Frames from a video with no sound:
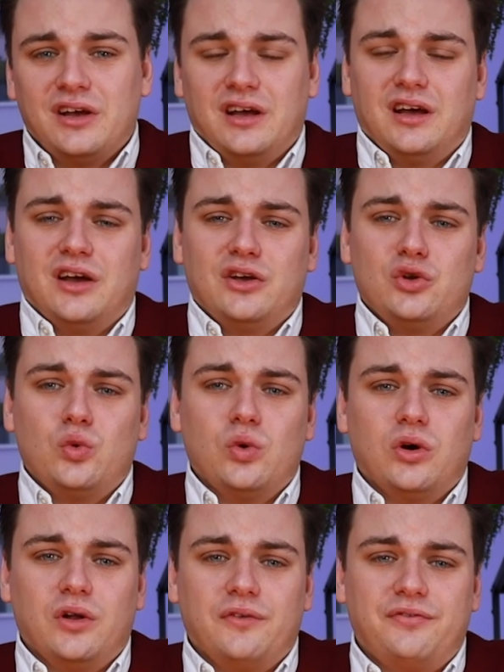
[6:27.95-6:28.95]
You
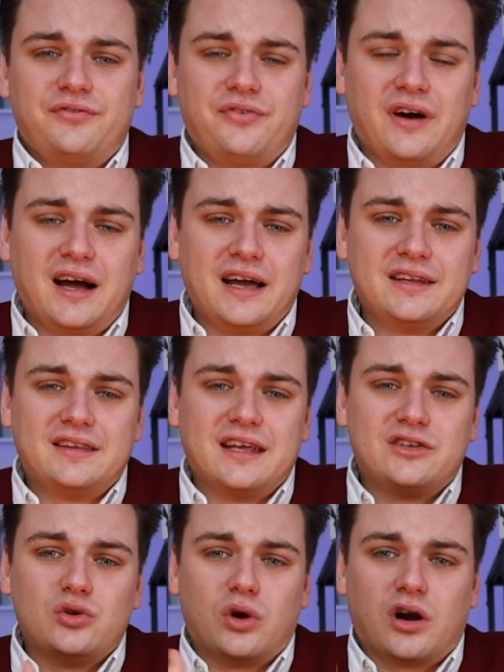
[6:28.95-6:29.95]
will find
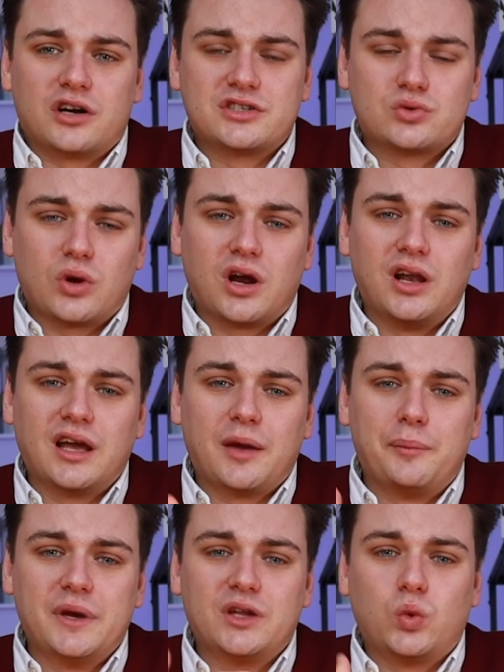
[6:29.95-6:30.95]
that you are struggling
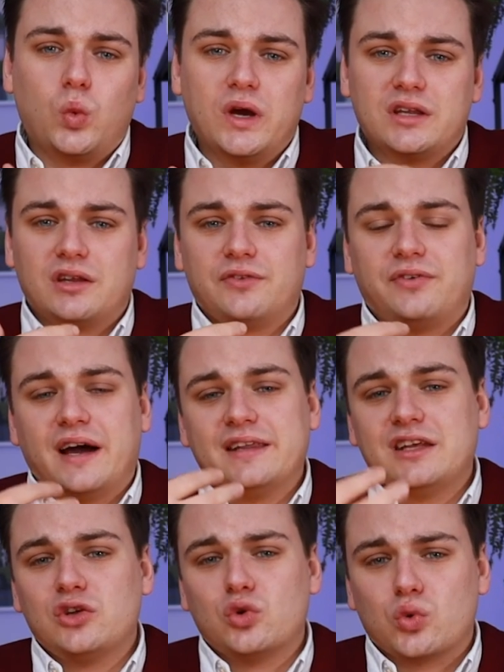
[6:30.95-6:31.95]
a bit with
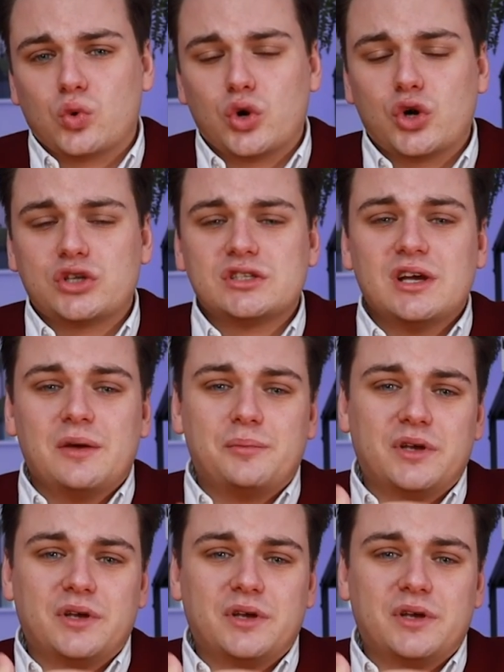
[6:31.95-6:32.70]
finding your words,